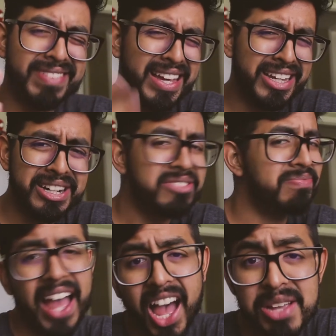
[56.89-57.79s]
I don't know,
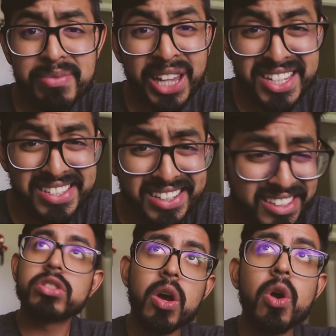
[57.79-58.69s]
I'm lazy.
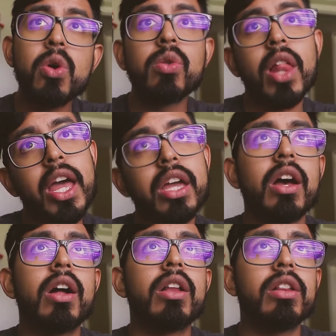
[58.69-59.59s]
So like
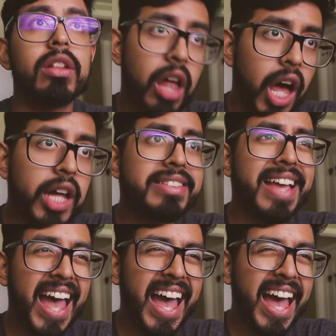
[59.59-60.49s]
a lot
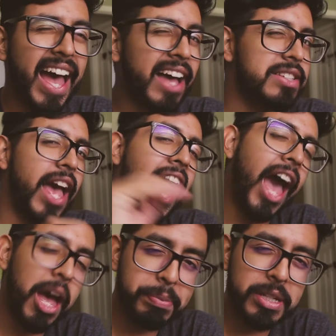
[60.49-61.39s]
has
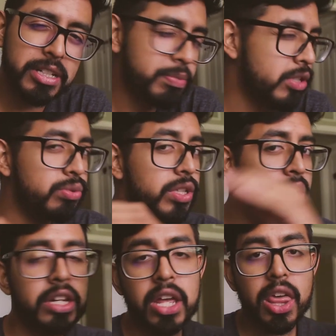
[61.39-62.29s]
happened
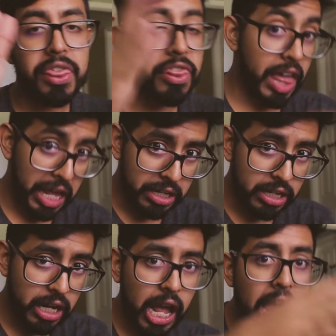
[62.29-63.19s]
between
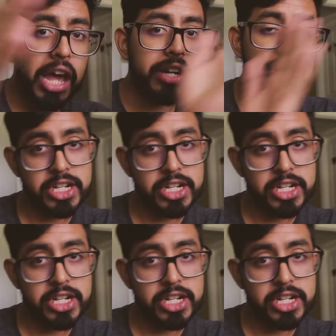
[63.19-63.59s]
then and